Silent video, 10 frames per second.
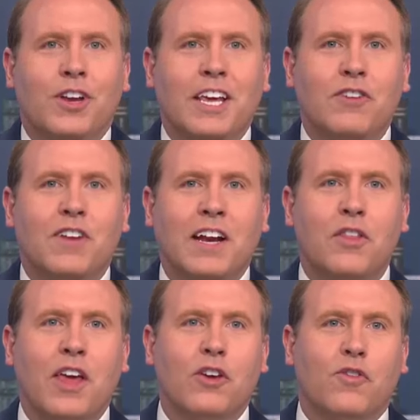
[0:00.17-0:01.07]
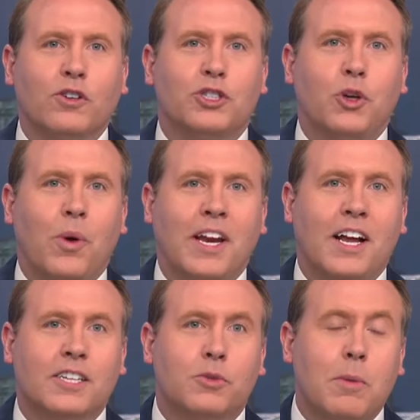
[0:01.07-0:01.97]
evening. Thank you for
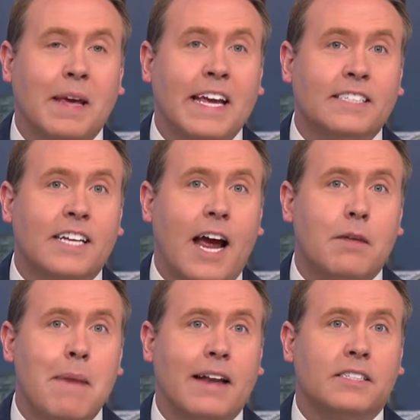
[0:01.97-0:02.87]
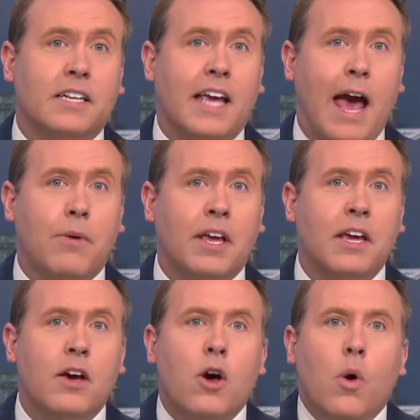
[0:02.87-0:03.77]
joining us. We begin tonight in Madison
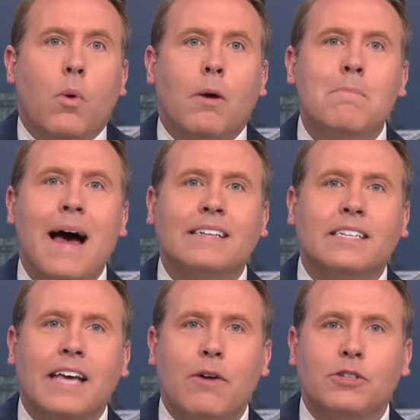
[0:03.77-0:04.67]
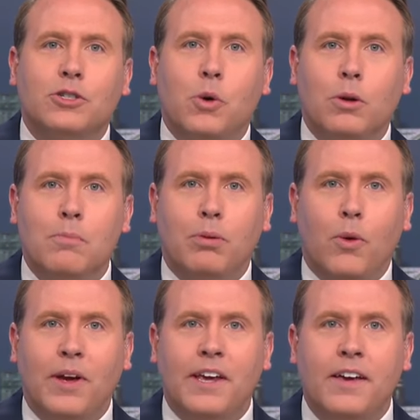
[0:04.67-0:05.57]
County, where a Madison County school
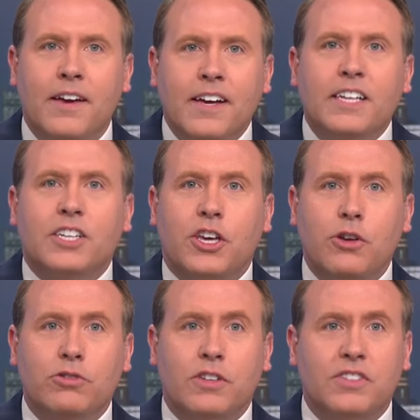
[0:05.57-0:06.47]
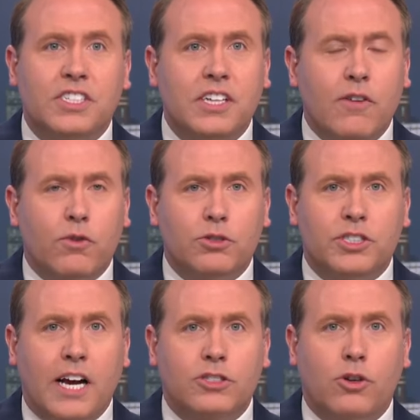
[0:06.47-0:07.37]
employee is accused of several
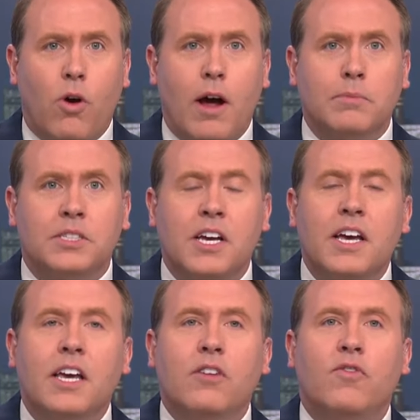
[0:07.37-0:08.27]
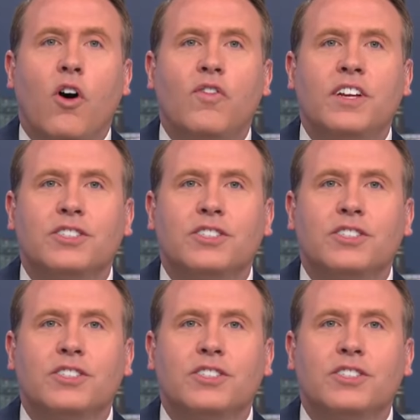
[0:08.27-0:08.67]
sex crimes involving a